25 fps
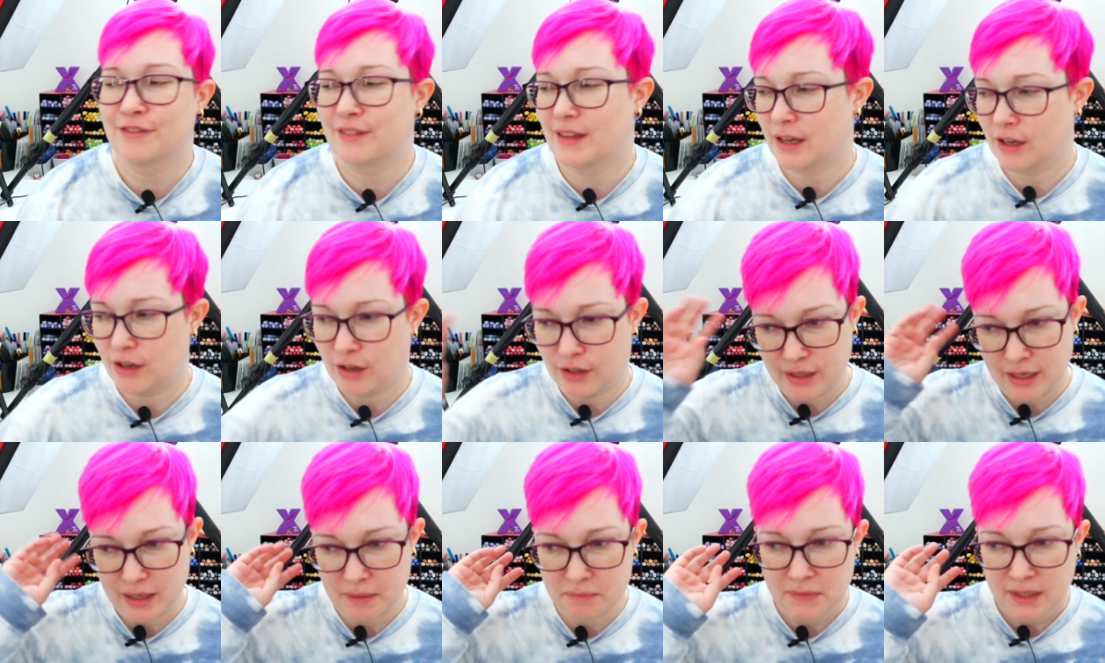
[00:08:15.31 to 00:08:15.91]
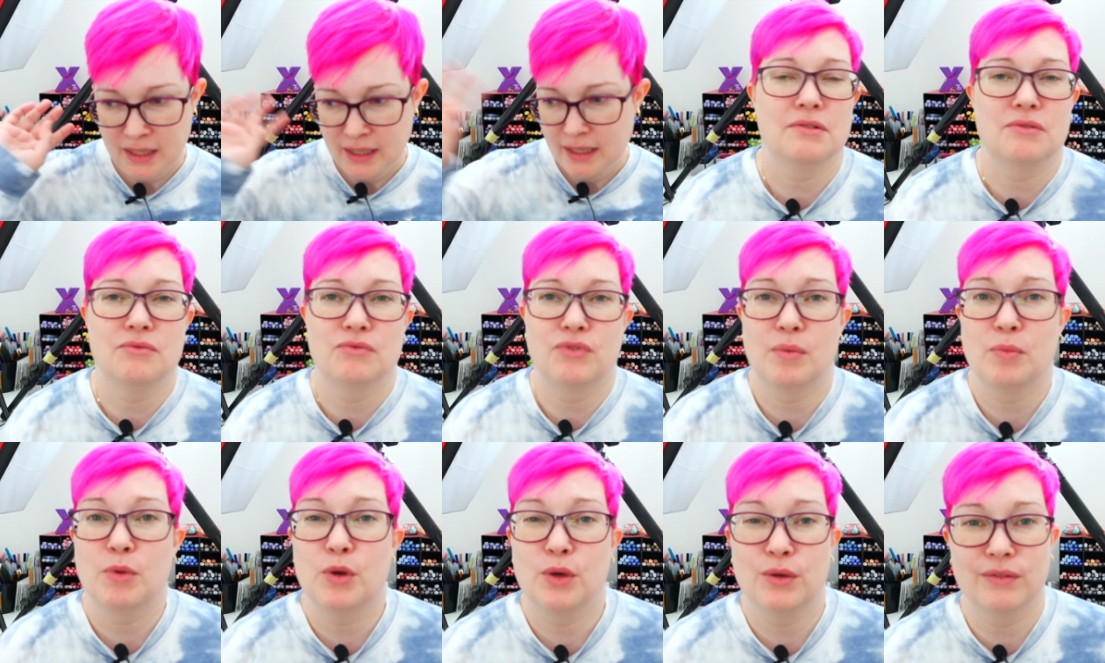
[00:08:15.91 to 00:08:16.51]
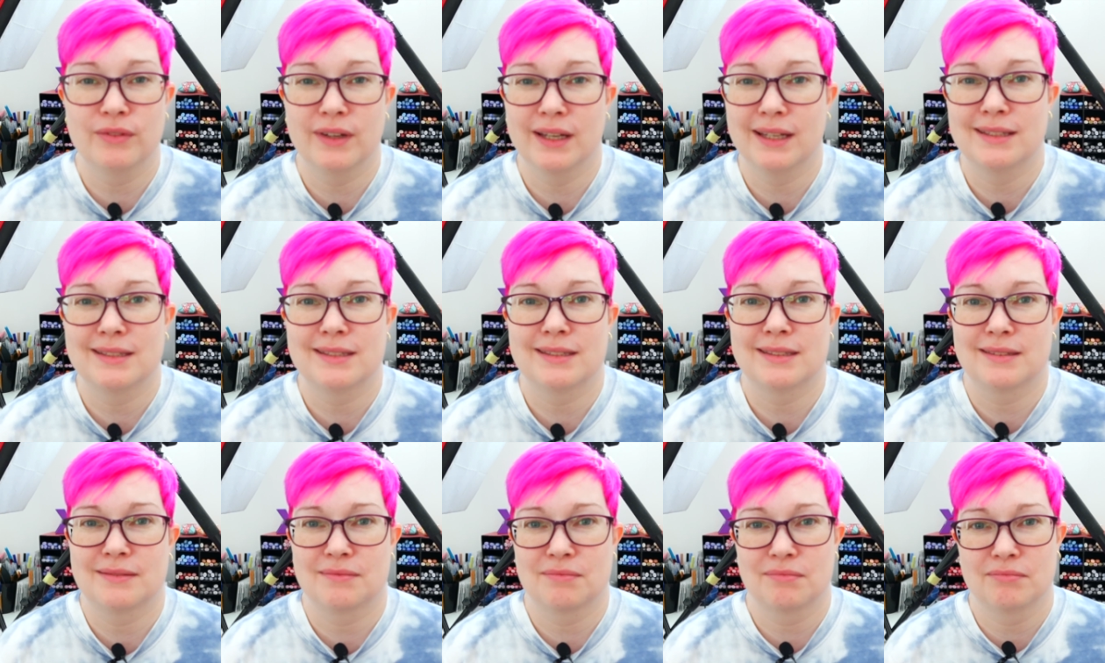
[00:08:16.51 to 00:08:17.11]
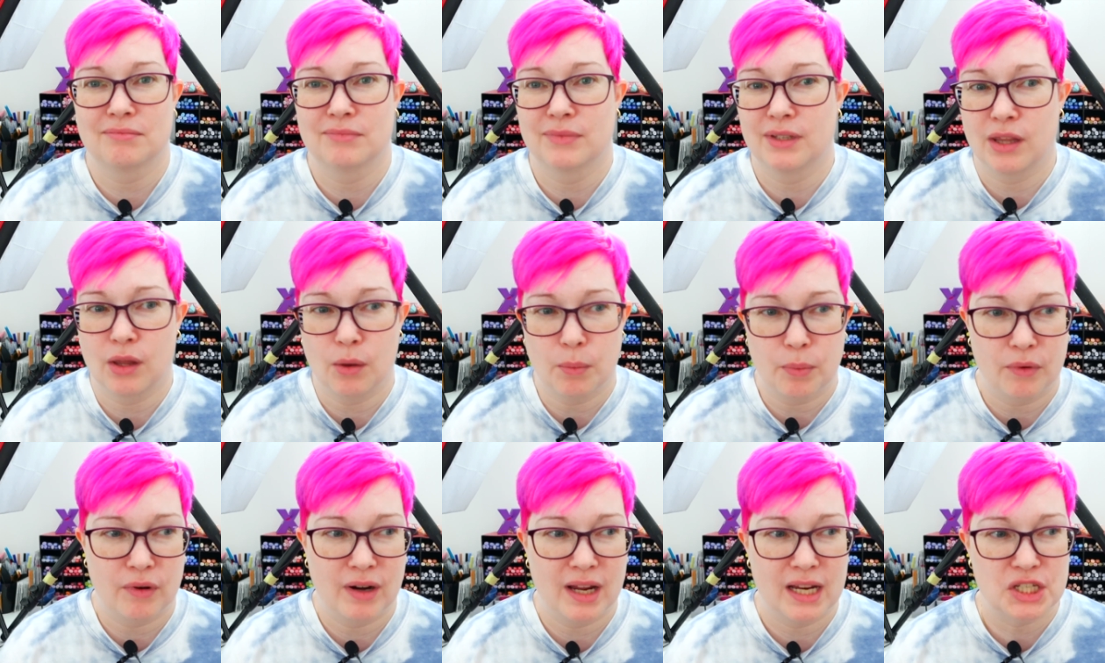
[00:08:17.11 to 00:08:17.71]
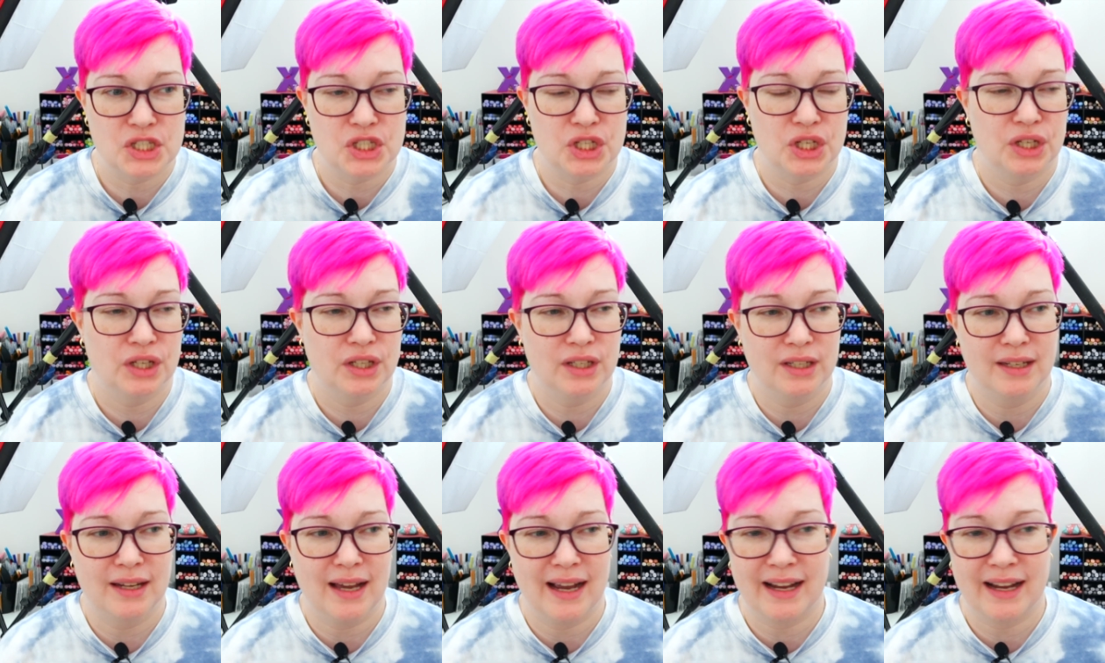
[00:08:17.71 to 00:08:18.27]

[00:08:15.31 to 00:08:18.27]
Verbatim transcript: they're gonna remove it with operation.